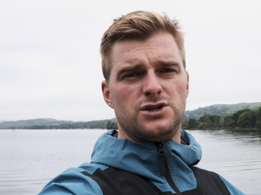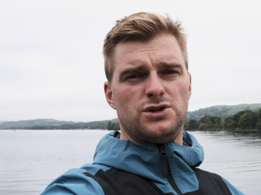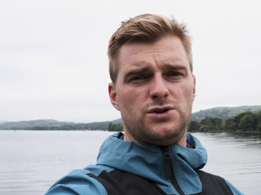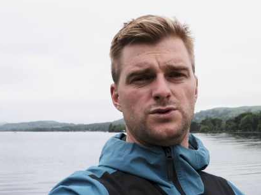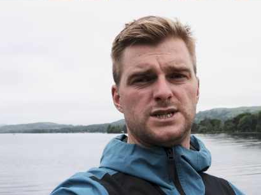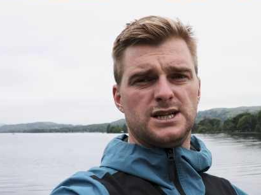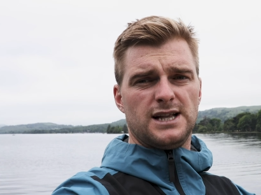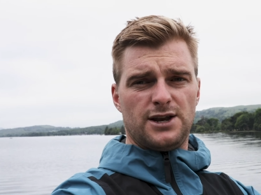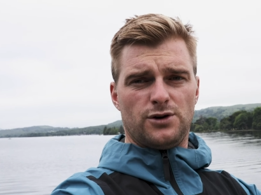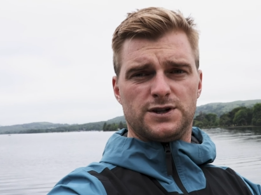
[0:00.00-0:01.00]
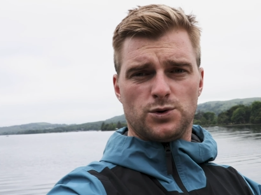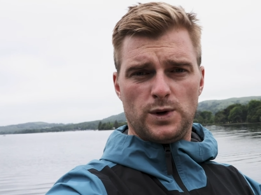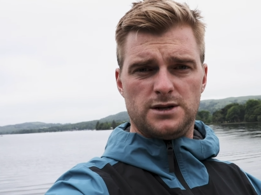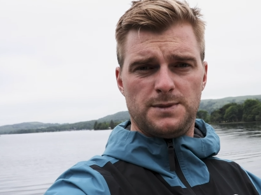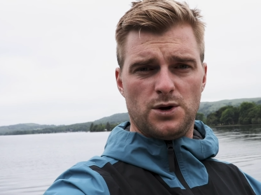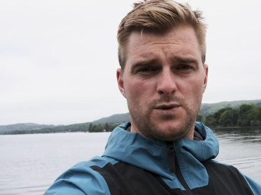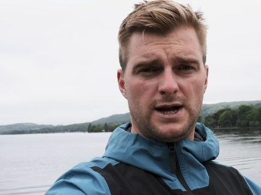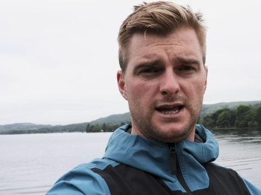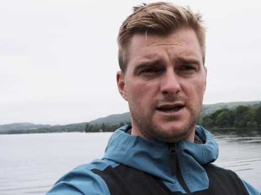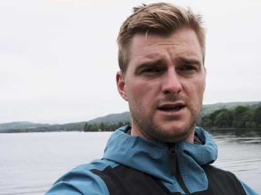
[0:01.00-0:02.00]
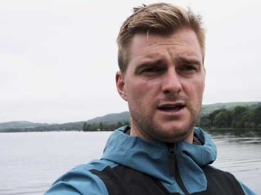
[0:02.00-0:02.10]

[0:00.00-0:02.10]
to still head over to Windermere Way